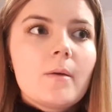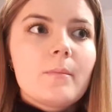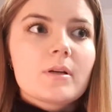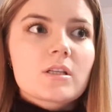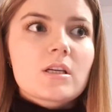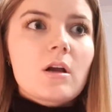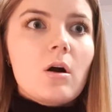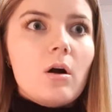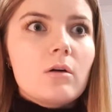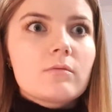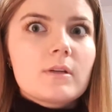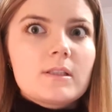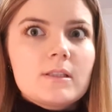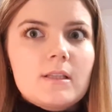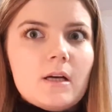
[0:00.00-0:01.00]
But she
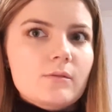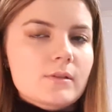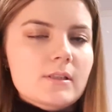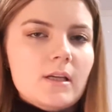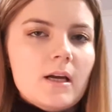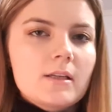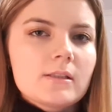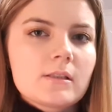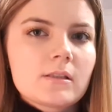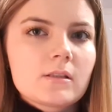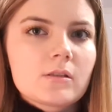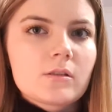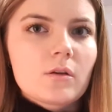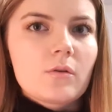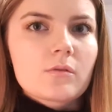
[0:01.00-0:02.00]
already downsized,
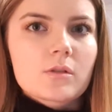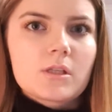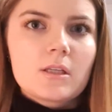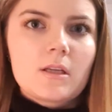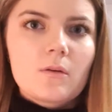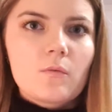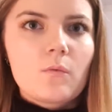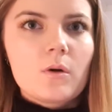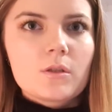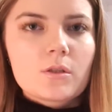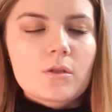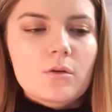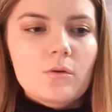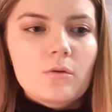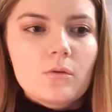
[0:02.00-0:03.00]
so she didn't want
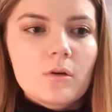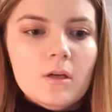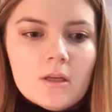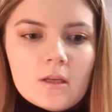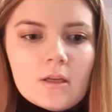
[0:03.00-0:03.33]
to